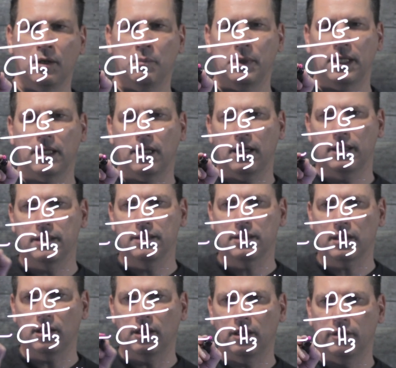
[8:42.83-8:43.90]
because
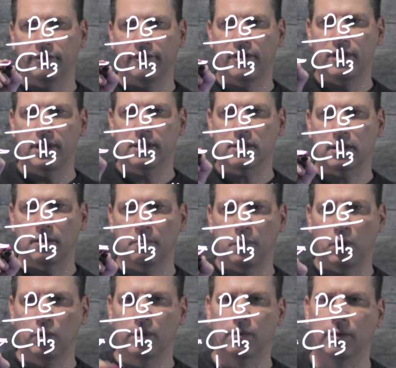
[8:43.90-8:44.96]
of this
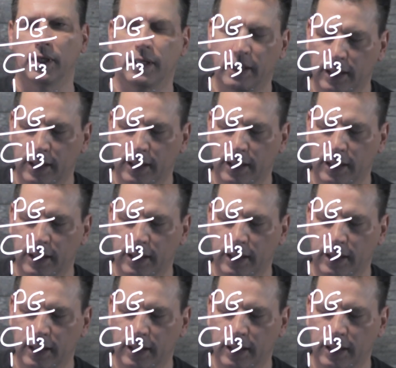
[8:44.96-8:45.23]
component right